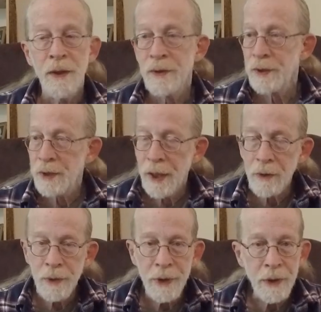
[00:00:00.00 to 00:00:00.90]
just like
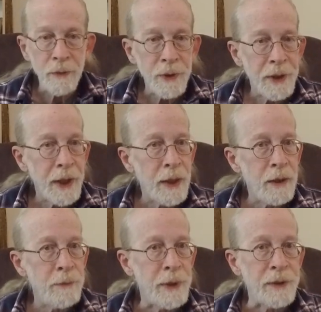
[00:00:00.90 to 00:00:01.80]
we did with the
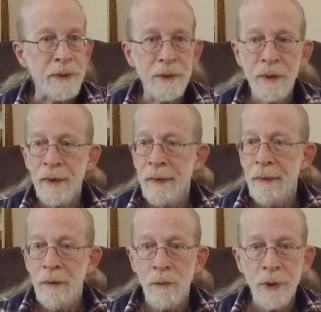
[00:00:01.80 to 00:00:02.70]
elements.
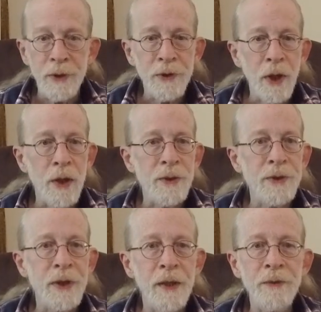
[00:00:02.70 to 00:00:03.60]
We saw
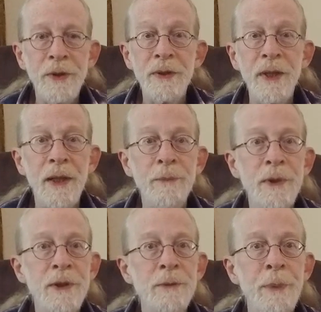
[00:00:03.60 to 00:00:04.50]
ourselves as an
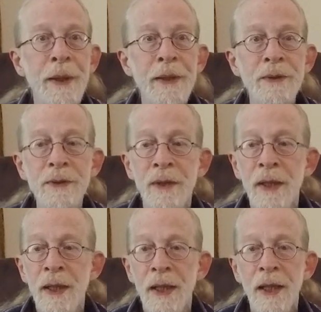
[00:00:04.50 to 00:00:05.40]
empty space
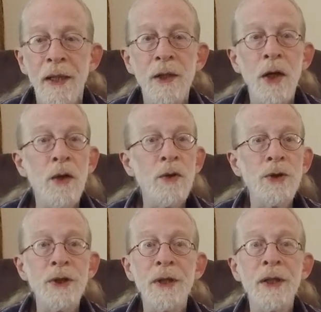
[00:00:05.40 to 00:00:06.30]
in an
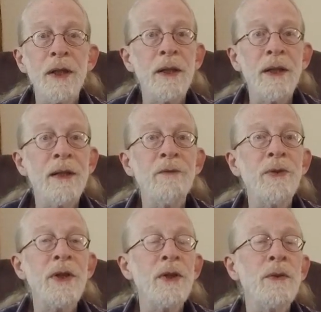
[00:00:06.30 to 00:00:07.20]
ocean, an
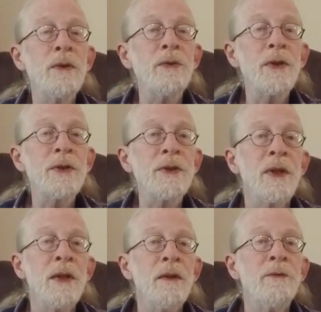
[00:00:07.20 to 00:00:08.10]
infinite universe
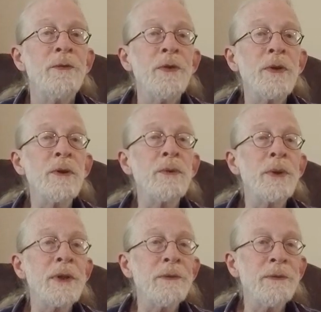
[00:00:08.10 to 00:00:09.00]
filled
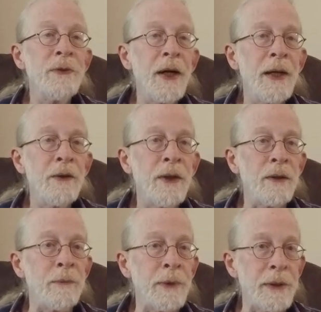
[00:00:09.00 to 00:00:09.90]
with the fire
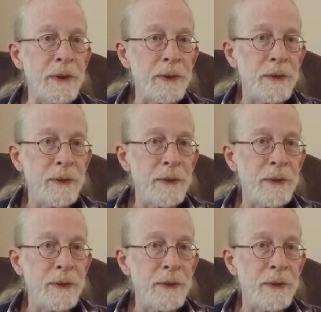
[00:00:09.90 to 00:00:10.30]
element.